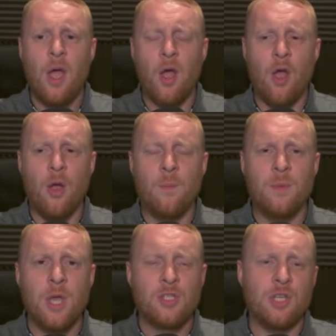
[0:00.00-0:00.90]
Um,
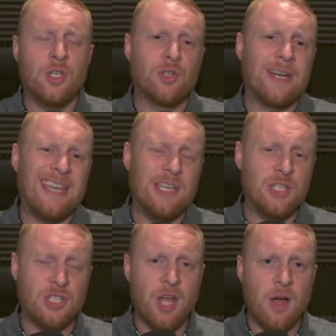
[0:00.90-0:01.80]
so you're trying to get your
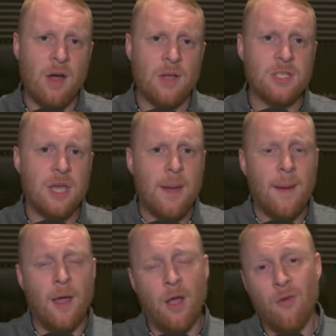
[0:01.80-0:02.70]
stars
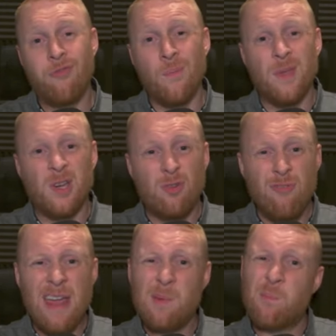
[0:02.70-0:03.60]
uh, from the
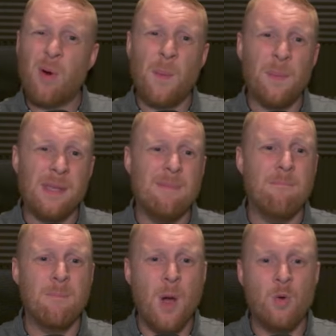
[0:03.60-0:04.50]
grid, probably
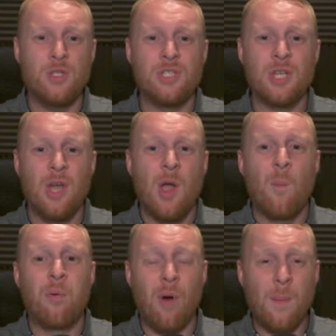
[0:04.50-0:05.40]
most
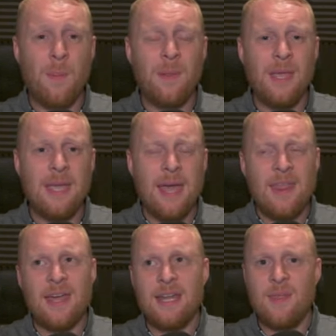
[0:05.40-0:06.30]
probably
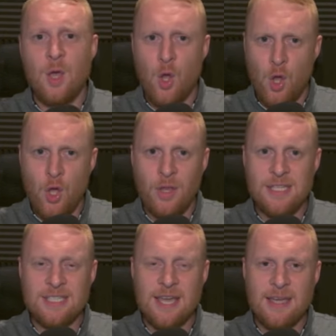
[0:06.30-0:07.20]
then in the early
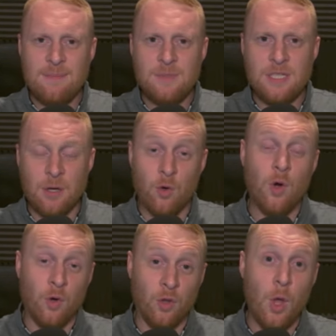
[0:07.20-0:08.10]
times or,
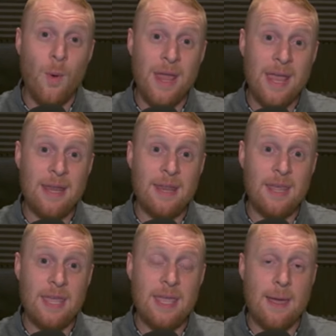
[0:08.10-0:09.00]
or lower in
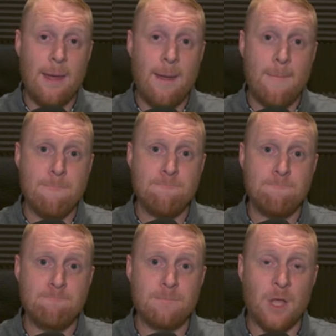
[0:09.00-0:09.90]
the
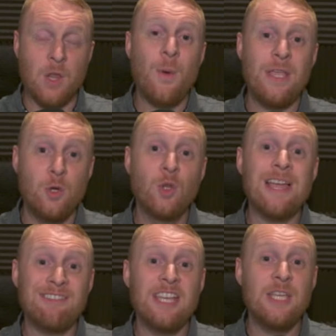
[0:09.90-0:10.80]
um, lower in your
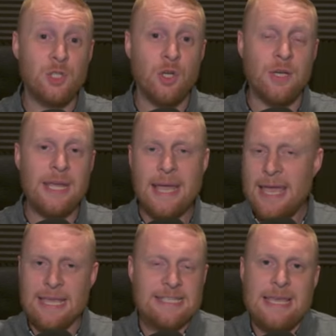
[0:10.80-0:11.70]
leveling journey
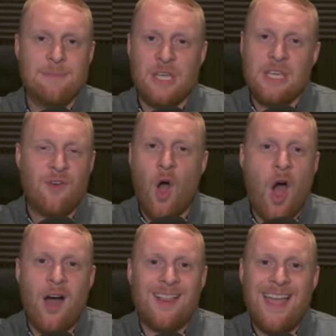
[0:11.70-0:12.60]
it seems like you've got
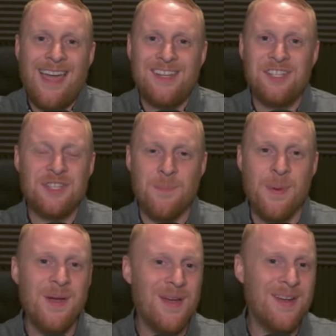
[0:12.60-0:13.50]
arc light energy to
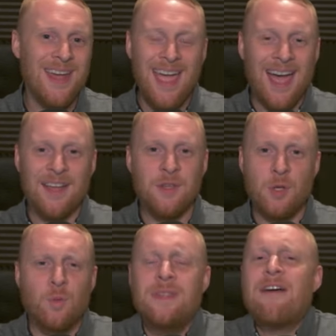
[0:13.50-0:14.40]
burn and that
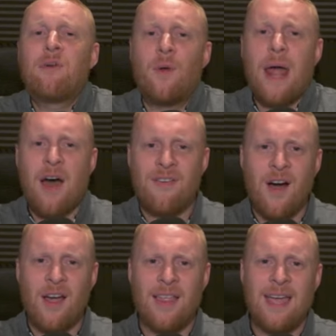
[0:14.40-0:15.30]
you'll never run out of
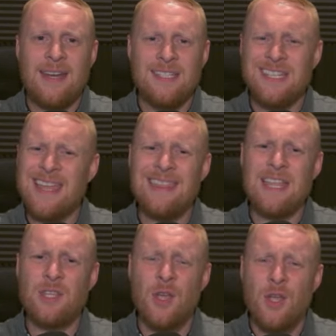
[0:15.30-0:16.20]
arc light energy and
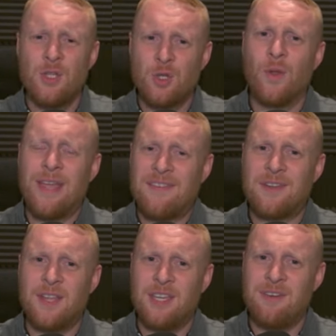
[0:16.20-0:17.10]
then shortly
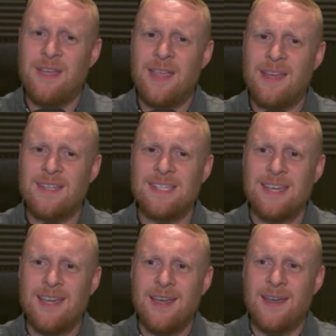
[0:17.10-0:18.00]
after that you realize
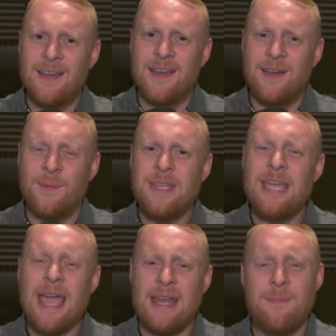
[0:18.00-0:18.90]
uh, when you're
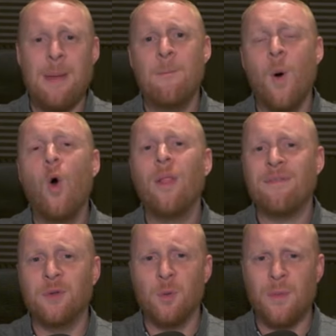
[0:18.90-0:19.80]
getting a bit more
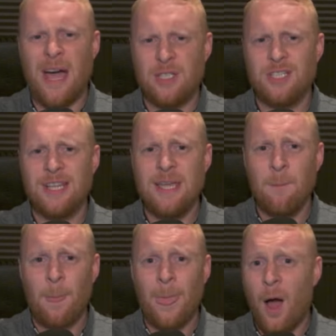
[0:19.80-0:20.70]
leveled up that actually
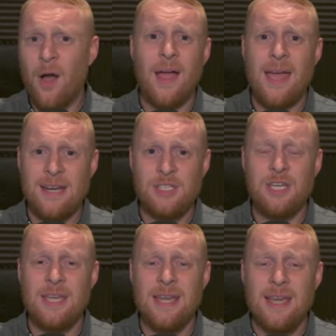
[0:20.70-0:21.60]
arc light
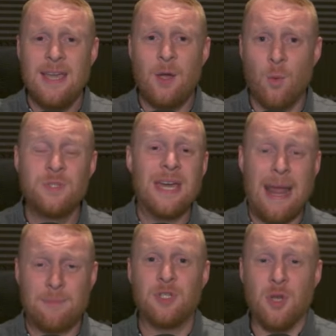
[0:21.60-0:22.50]
energy comes at an
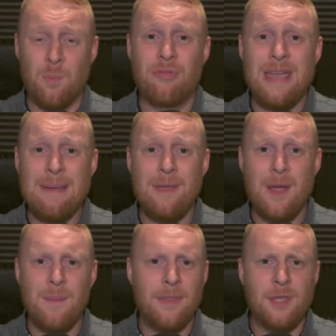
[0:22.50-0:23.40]
absolute
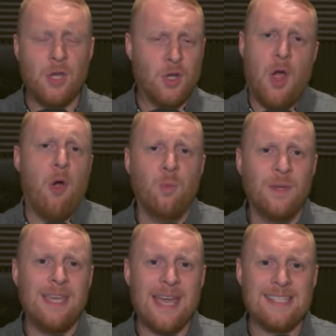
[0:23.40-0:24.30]
premium and you can
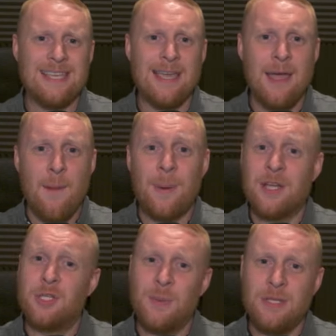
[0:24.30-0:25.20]
only get it
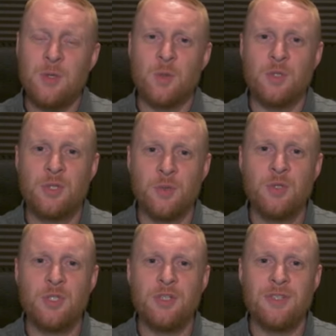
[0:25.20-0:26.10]
by doing your
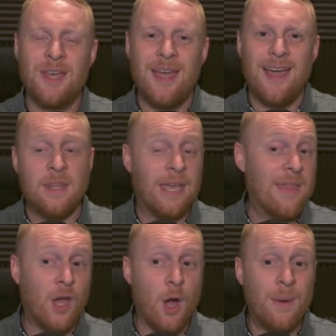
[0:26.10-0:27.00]
dungeon
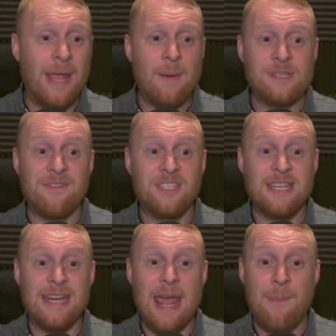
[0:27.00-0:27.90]
Again, the comment here is haven't
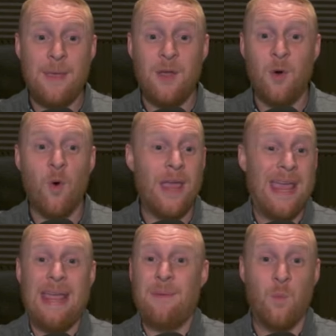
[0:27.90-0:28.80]
seen an Epic Core
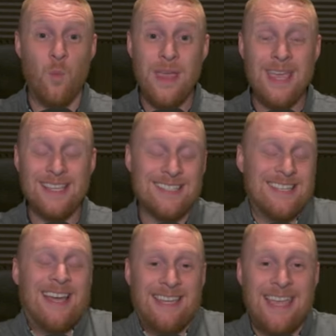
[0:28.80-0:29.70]
in
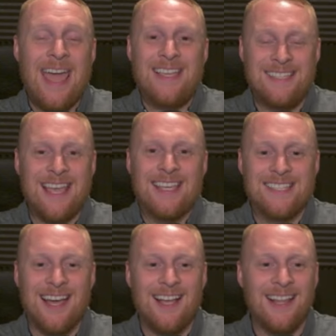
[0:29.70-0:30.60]
weeks. Yes,
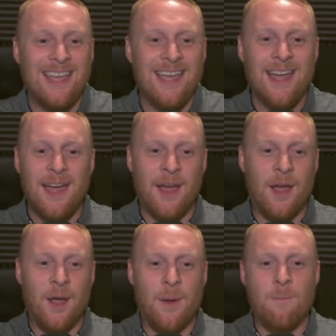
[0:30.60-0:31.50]
exactly.
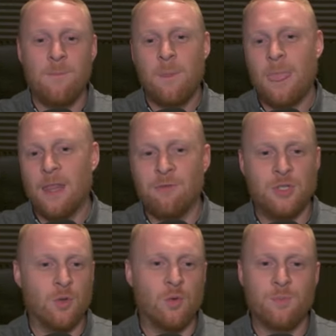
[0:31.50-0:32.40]
Um, and the
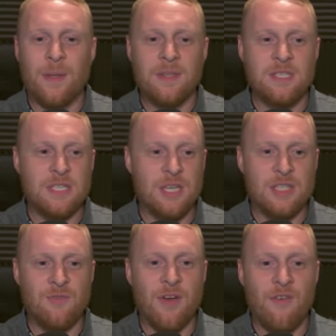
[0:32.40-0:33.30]
resource balance is,
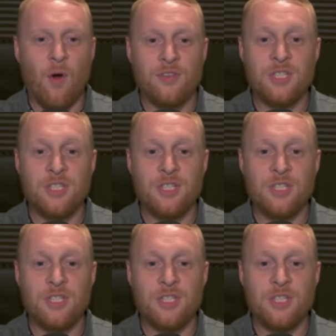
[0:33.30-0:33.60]
is very far off.